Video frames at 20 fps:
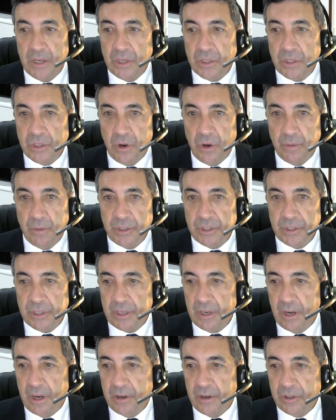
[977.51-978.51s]
So I'm
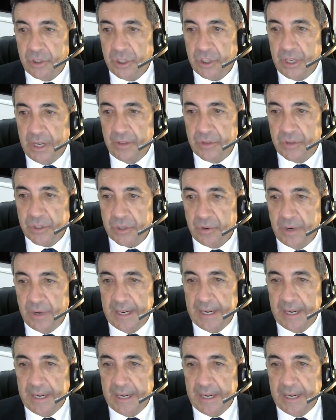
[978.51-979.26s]
just going to share the screen